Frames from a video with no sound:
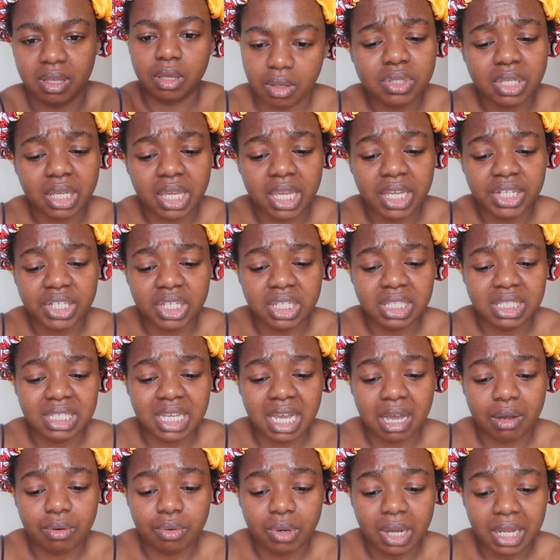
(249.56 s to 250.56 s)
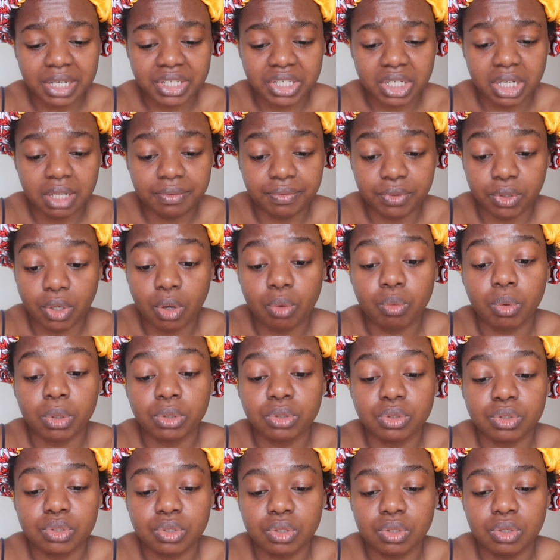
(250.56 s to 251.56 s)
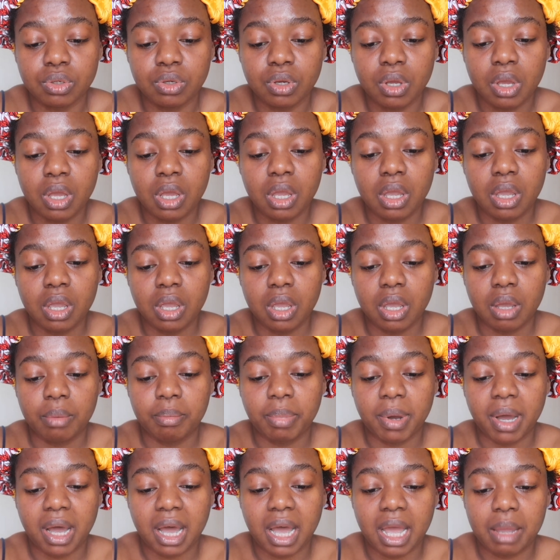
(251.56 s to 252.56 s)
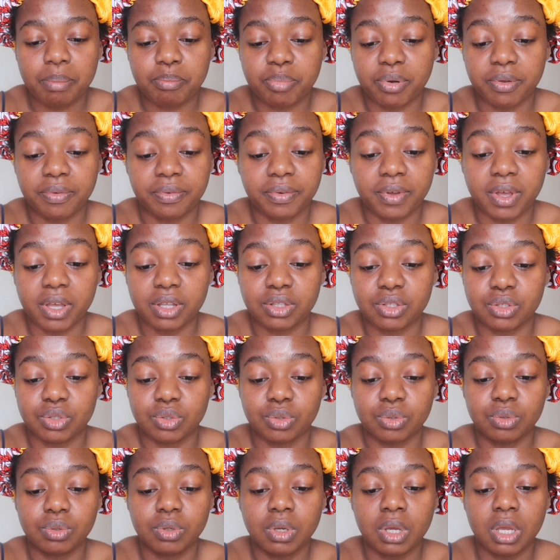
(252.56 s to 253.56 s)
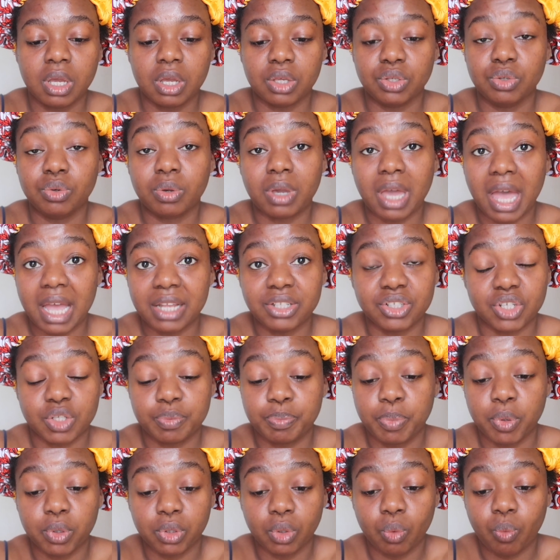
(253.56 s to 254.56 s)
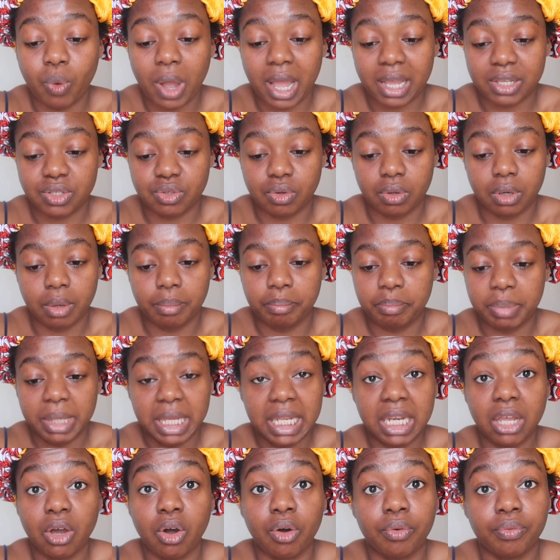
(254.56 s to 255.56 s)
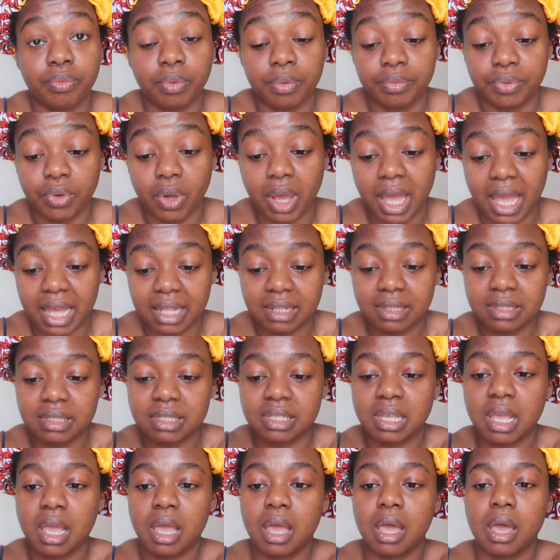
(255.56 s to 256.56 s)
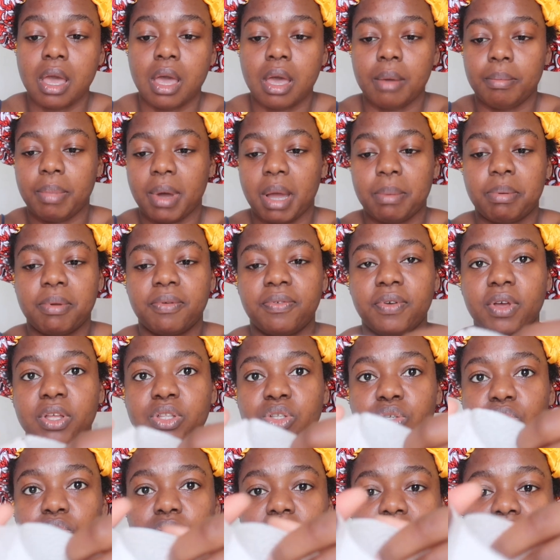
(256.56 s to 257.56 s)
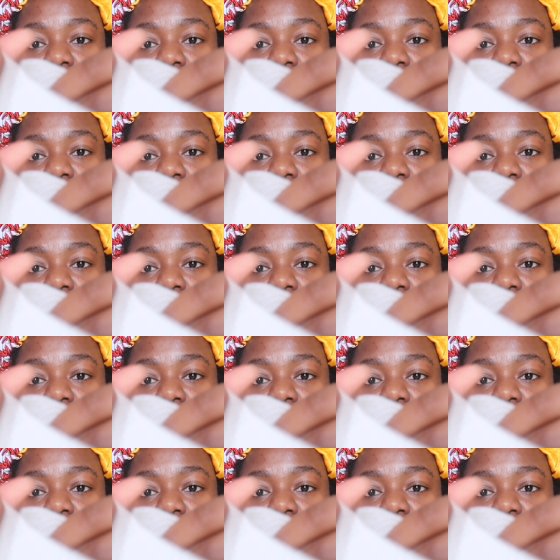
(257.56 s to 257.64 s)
Use a kitchen towel actually if you don't want to, but I prefer to. You can just put the wax on and peel it off with your hands, but I prefer to use